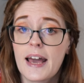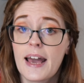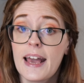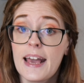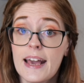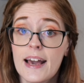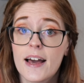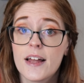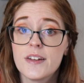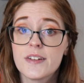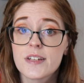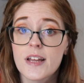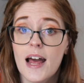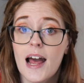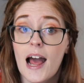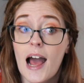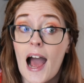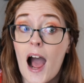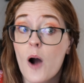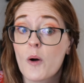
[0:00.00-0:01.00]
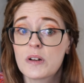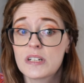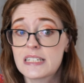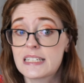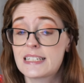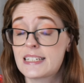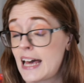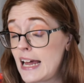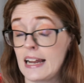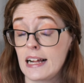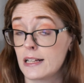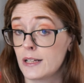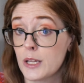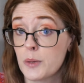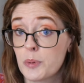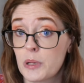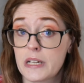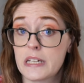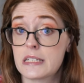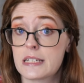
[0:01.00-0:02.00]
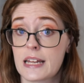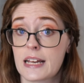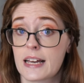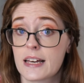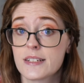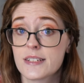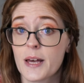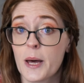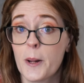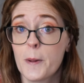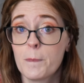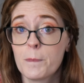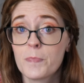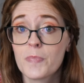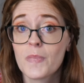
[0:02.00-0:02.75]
and how aesthetically pleasing is it.